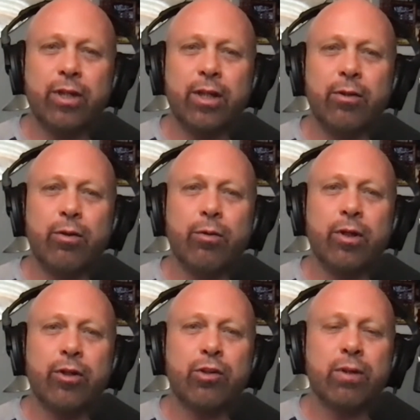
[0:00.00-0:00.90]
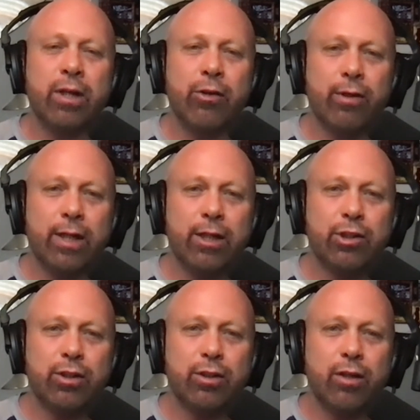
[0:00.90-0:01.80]
in the
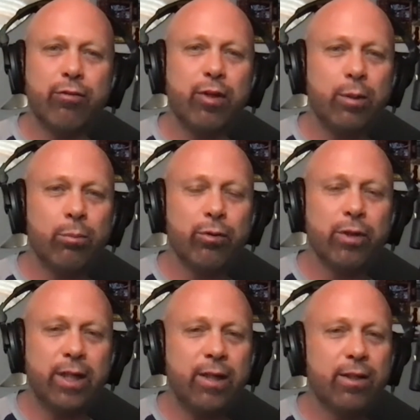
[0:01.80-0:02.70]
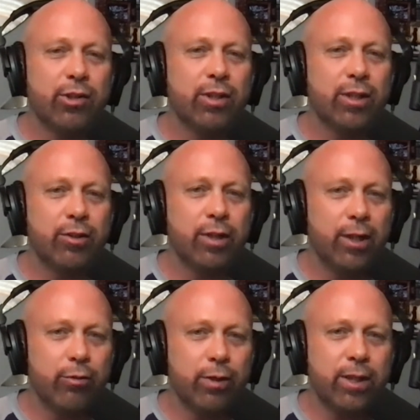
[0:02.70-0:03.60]
translation of Hebrew to English and,
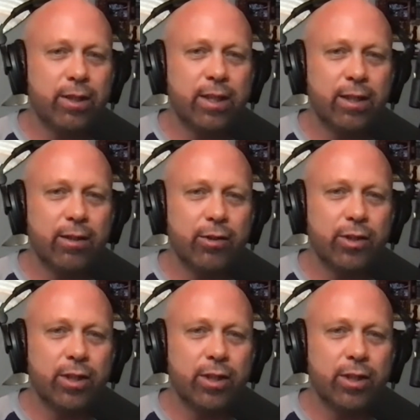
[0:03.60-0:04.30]
and Greek to English.